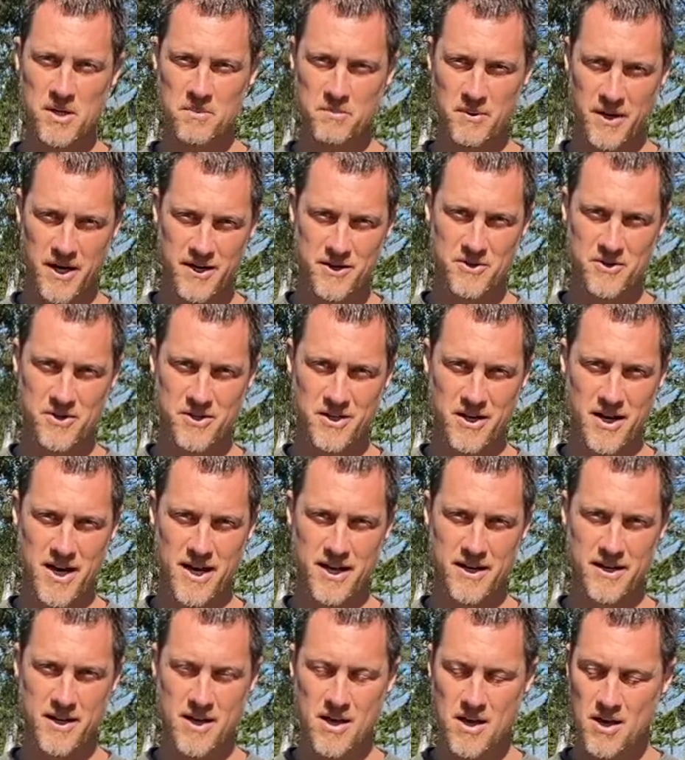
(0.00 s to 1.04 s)
by your
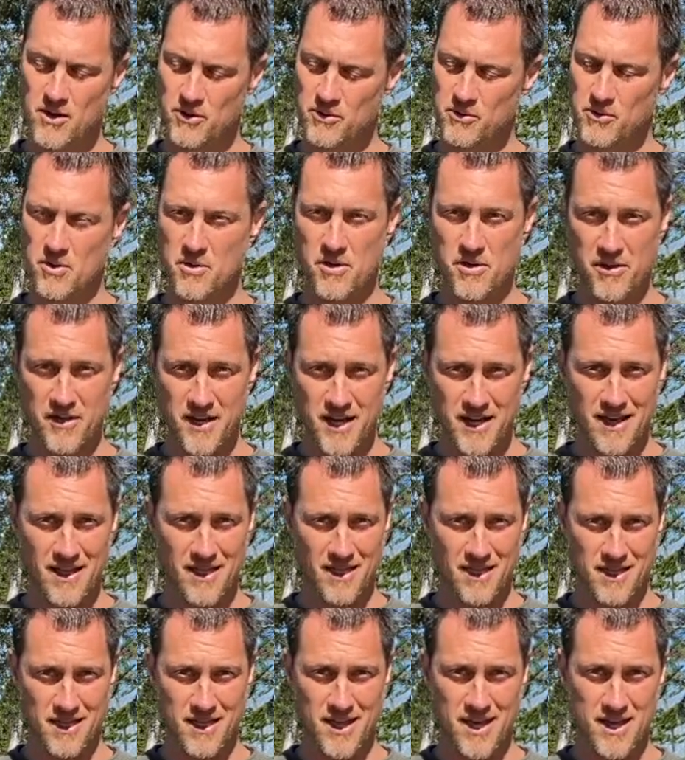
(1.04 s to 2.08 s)
side through thick
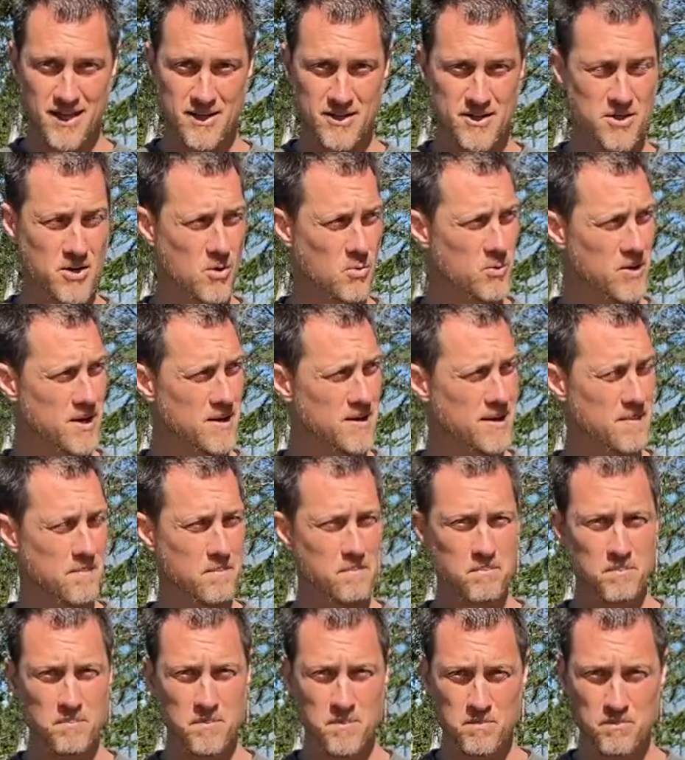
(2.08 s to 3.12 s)
and thin. So when the
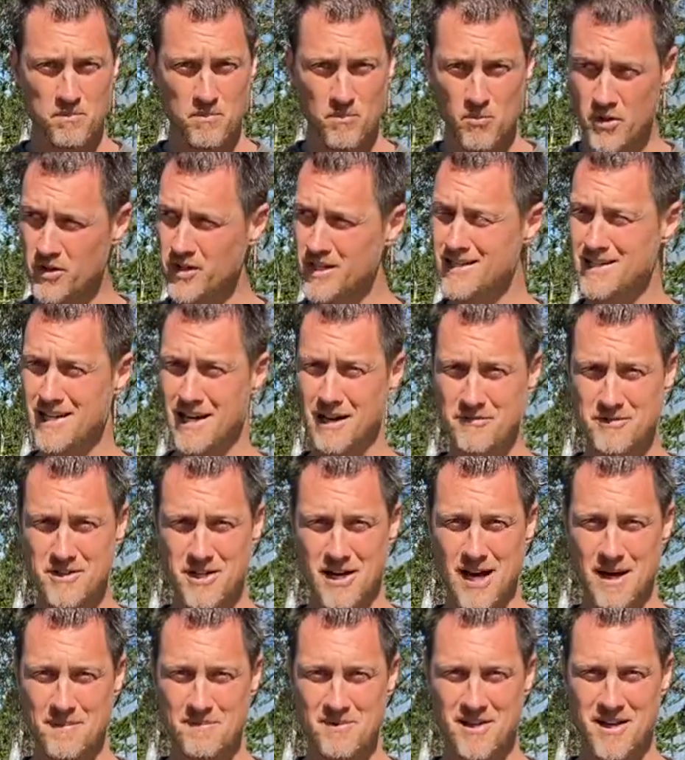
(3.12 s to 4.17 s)
really tough
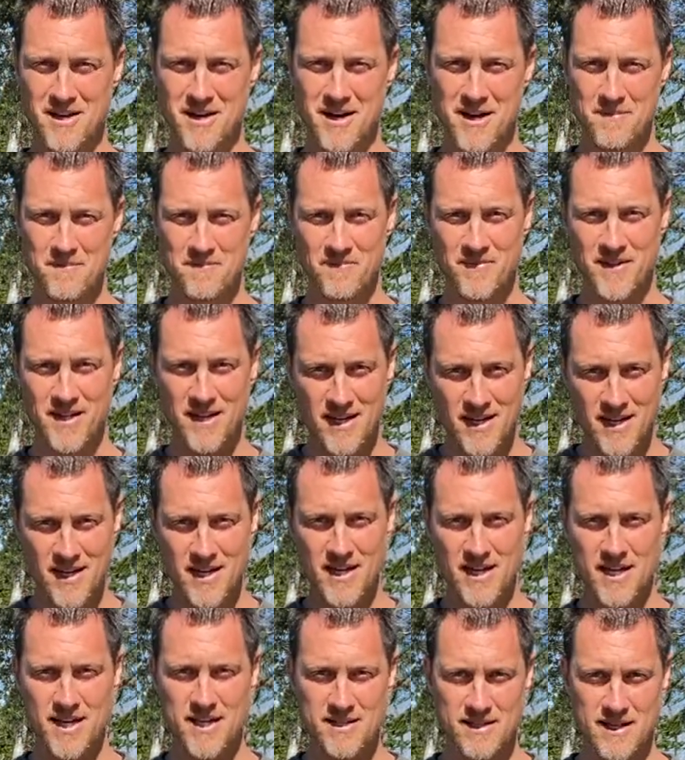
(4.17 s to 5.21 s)
times come,
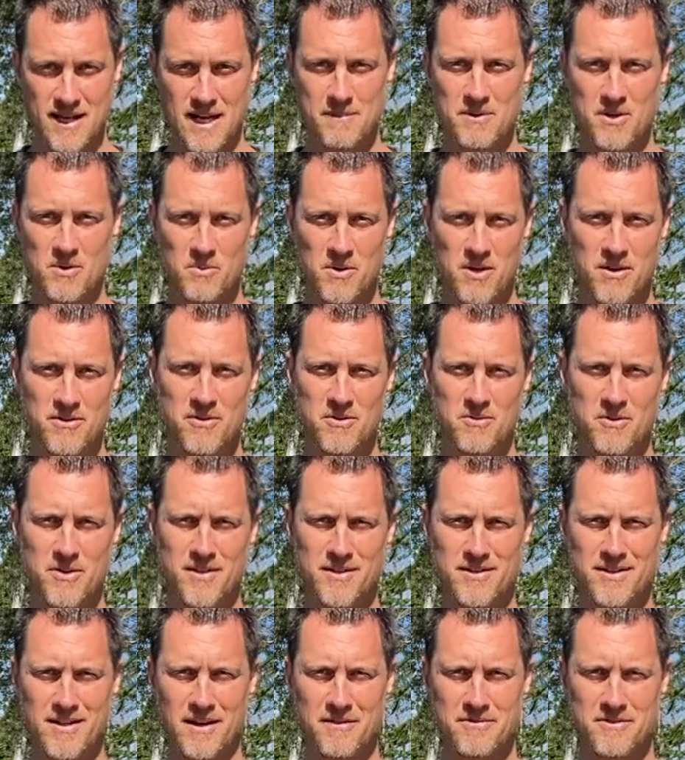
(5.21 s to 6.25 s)
He's going to be with you in the
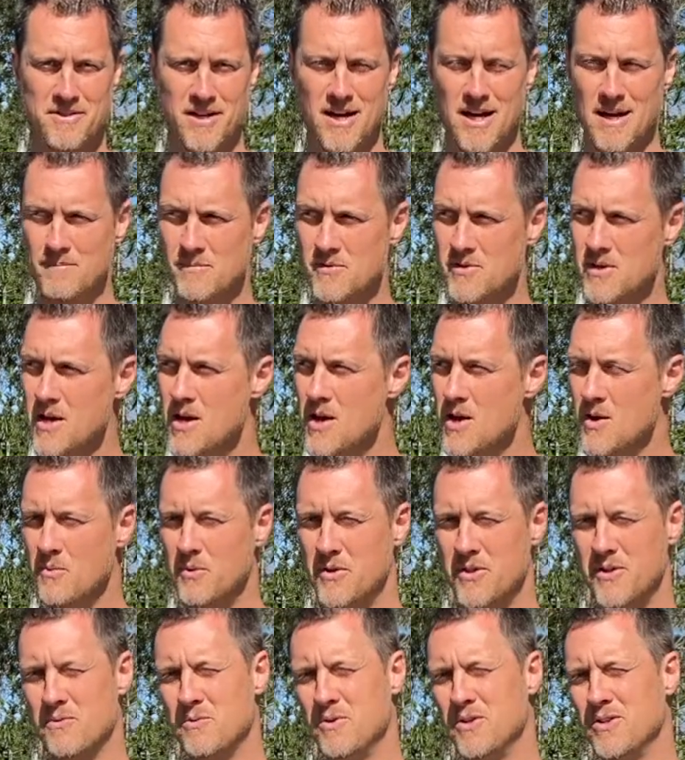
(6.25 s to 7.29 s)
tough times.
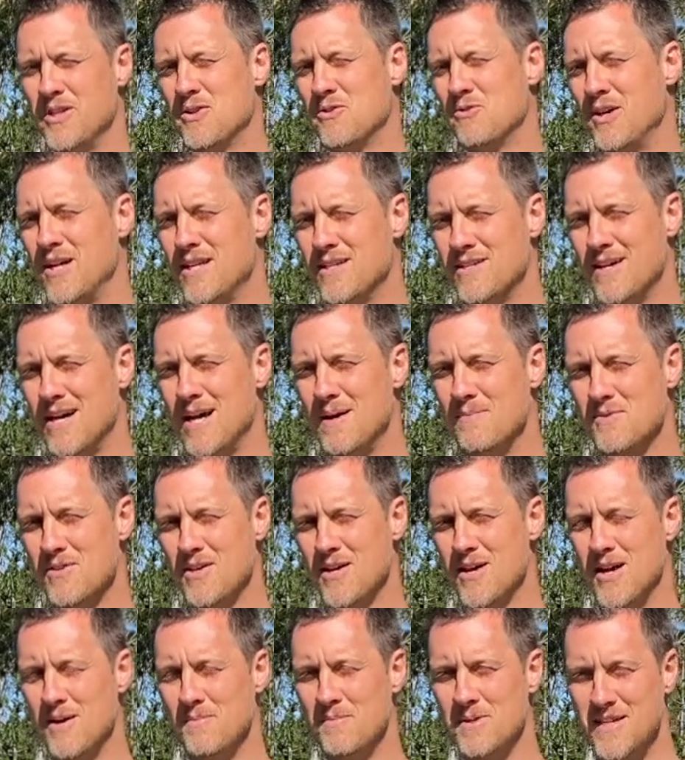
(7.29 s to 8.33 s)
When the really great times
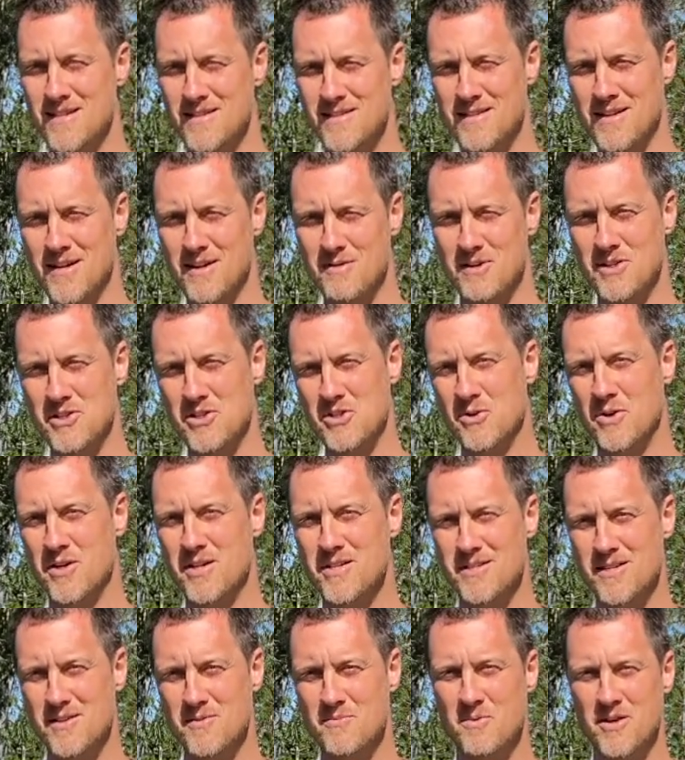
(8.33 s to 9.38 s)
come, He's there
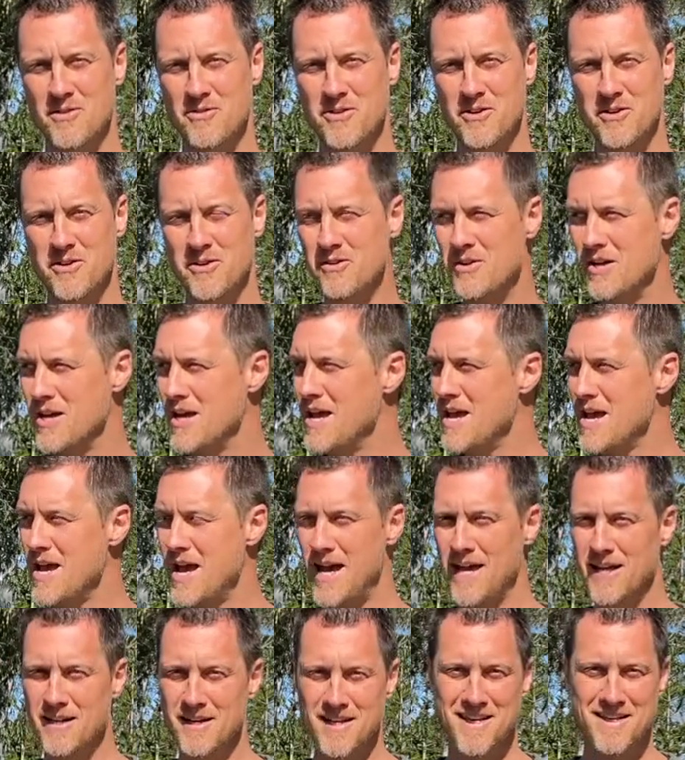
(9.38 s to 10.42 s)
rejoicing with you,
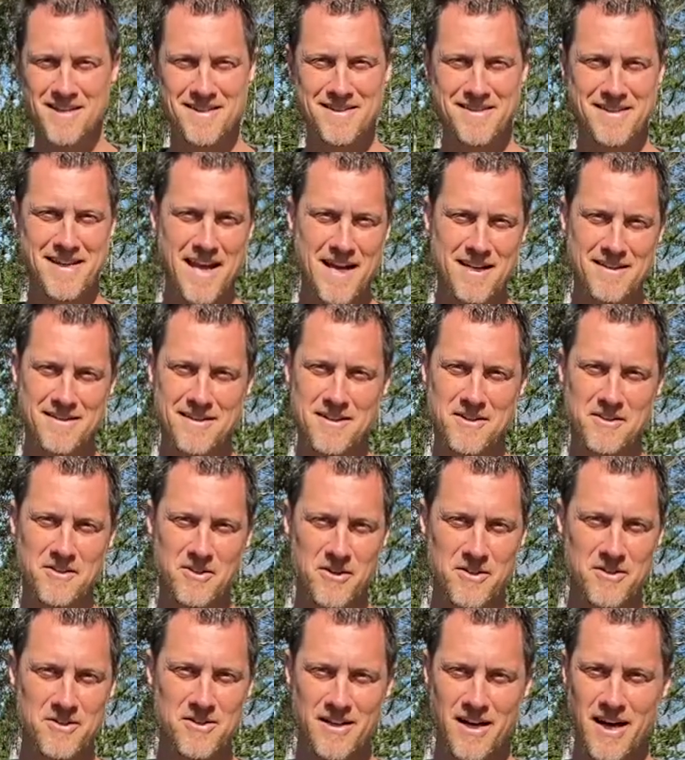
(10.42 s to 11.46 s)
and He's dancing
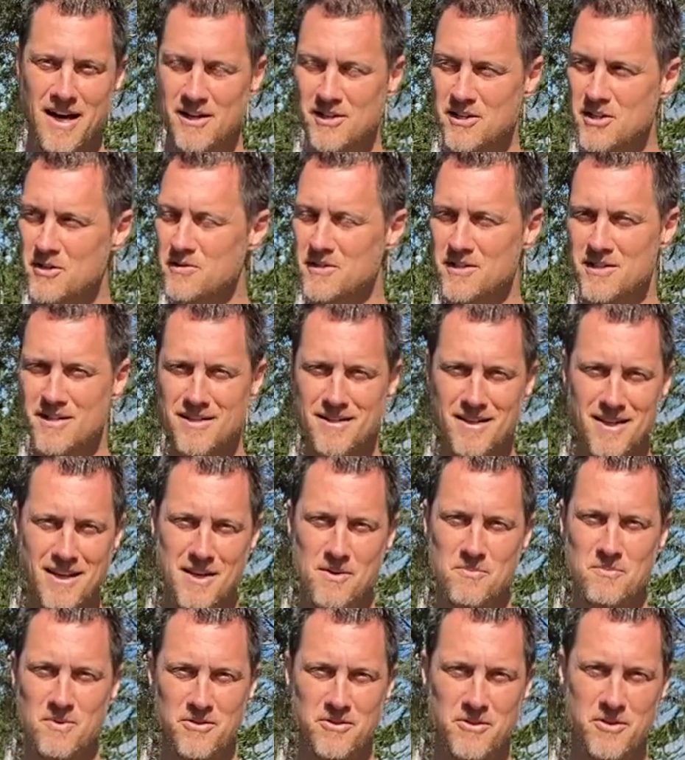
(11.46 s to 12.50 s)
alongside you and
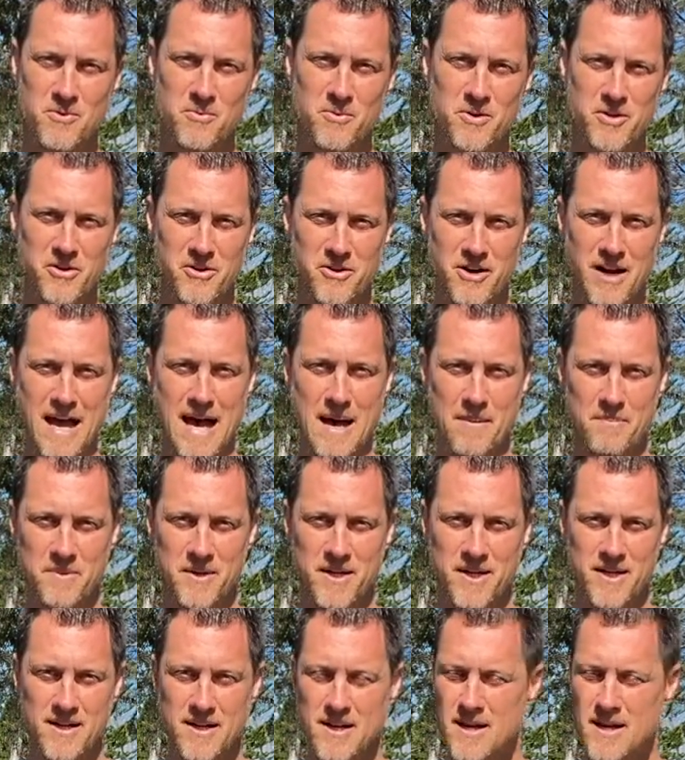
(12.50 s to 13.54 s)
singing with you when you're
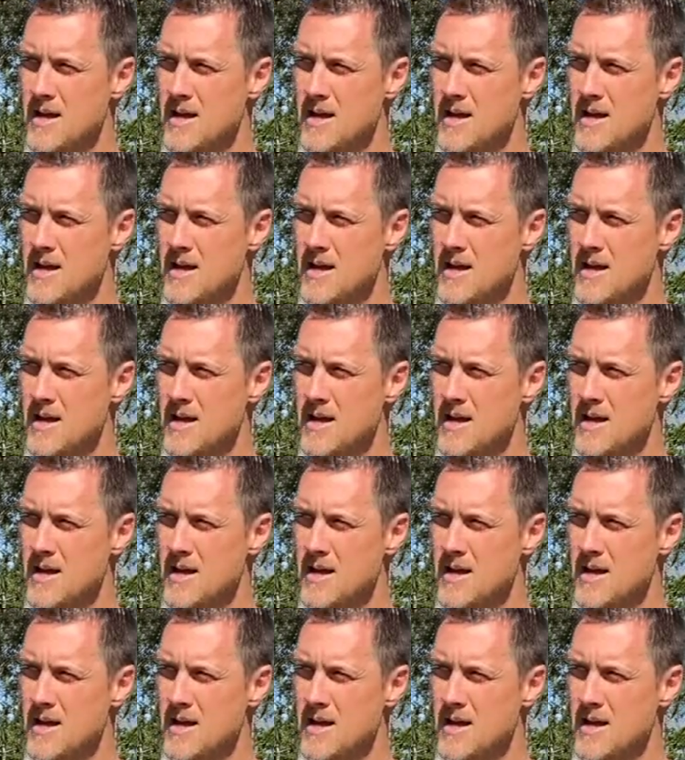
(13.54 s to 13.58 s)
happy.